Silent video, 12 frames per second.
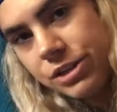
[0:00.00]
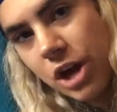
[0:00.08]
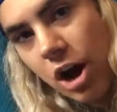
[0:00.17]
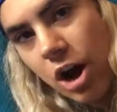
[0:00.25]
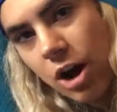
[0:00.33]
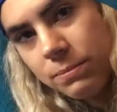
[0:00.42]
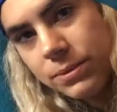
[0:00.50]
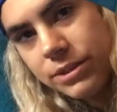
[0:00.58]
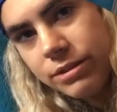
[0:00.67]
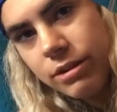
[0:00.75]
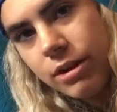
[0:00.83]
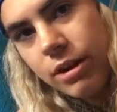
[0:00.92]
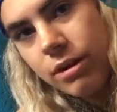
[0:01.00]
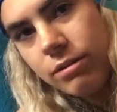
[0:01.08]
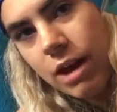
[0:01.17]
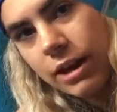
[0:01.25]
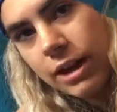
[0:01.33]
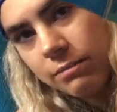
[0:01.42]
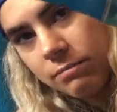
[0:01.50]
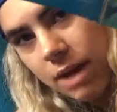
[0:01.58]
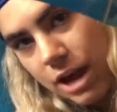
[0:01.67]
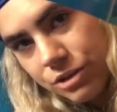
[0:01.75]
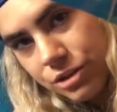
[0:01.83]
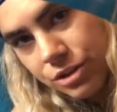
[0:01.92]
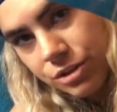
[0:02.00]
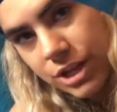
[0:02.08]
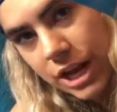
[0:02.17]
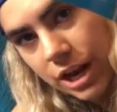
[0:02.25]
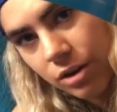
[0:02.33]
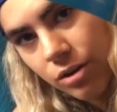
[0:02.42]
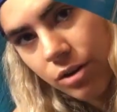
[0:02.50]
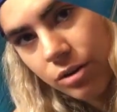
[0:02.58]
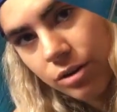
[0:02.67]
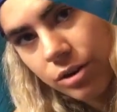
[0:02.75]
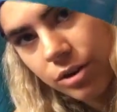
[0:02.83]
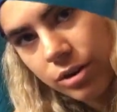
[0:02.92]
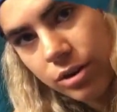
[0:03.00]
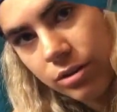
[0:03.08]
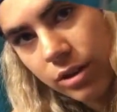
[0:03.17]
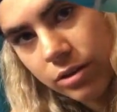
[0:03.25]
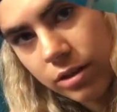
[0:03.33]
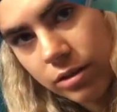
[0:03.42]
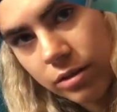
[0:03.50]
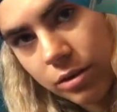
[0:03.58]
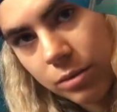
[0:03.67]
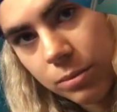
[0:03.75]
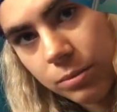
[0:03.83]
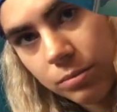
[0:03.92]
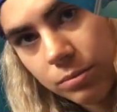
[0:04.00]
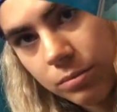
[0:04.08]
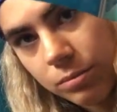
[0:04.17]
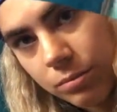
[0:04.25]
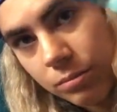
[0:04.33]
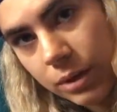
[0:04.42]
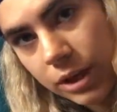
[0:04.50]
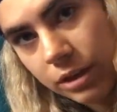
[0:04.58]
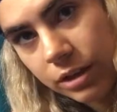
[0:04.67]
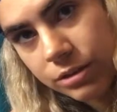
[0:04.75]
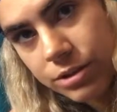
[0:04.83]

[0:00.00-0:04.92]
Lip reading: tops that can match your tail, and then little bathing